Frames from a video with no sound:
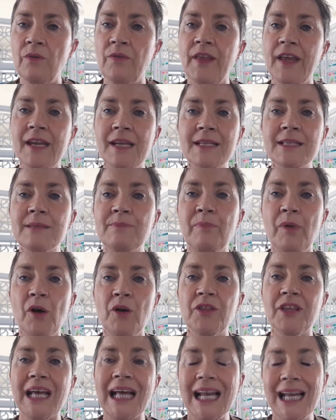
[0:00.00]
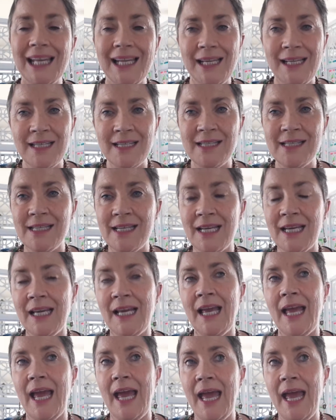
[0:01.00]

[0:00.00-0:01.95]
that is both cleansing